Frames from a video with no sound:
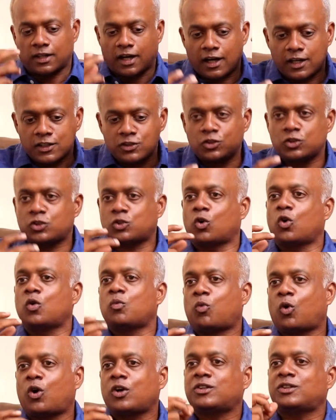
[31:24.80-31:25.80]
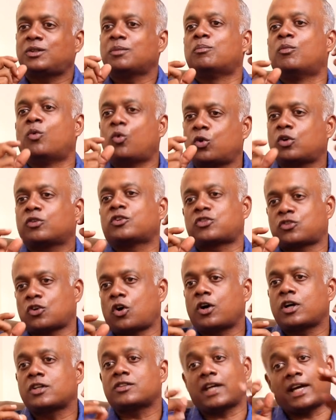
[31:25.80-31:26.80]
dance to show him what the mood of the
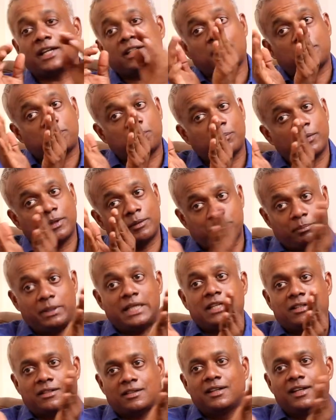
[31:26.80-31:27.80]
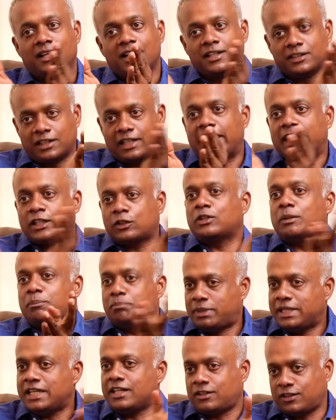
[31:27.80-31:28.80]
song is and the beat, the length of
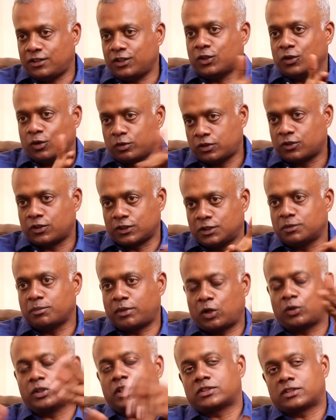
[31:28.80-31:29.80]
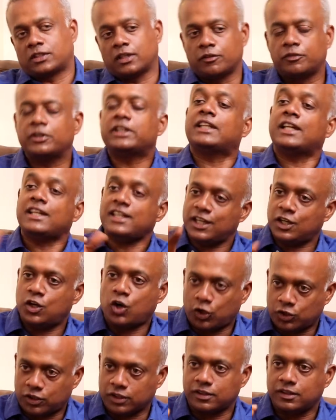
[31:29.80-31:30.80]
the beat, you know, the rhythm and all that stuff. And then he
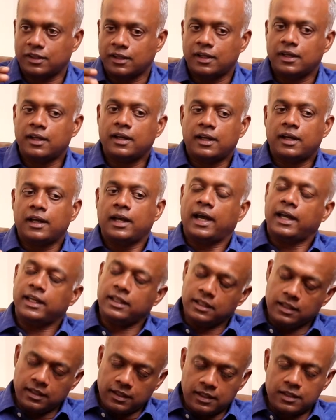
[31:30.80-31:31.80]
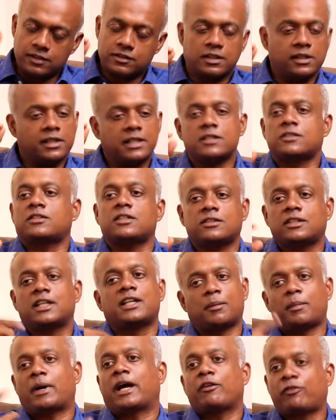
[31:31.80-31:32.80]
got it. He still insists
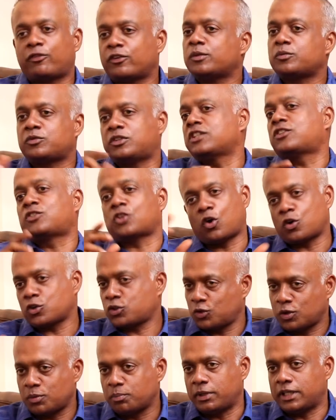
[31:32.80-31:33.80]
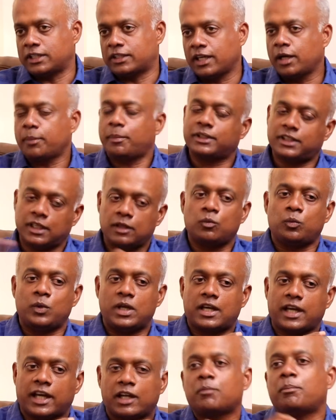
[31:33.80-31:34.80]
that in my films, these songs shouldn't be there. But then
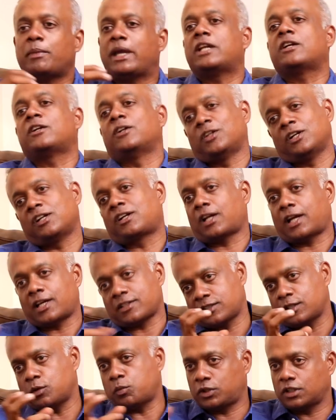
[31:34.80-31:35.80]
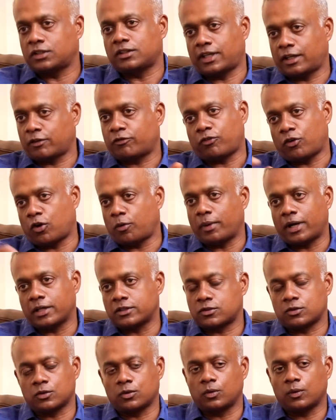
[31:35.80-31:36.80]
we kind of made it a little classy within that
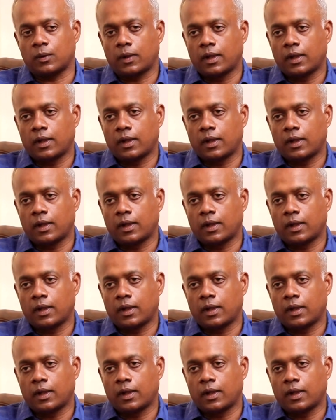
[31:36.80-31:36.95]
format. So,